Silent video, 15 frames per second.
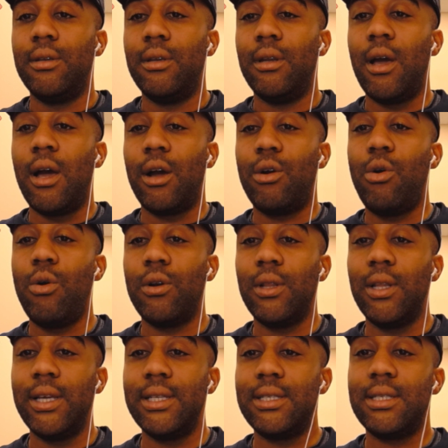
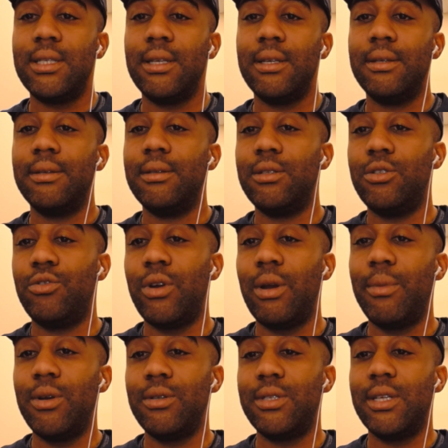cordless
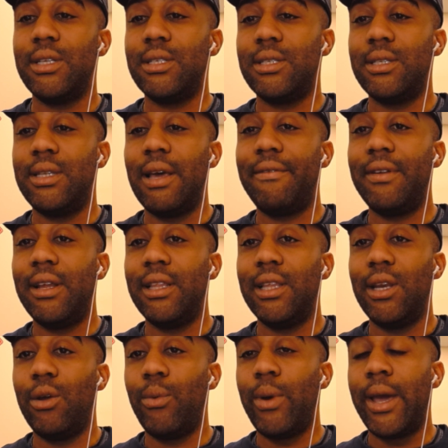trimmers is
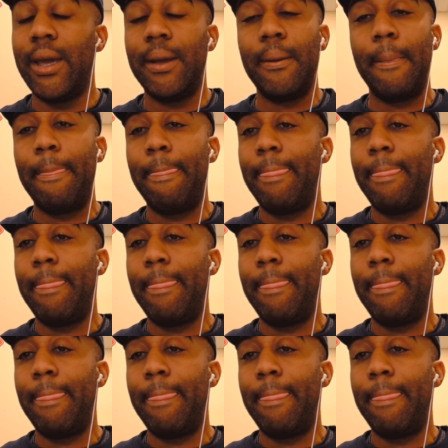definitely the way.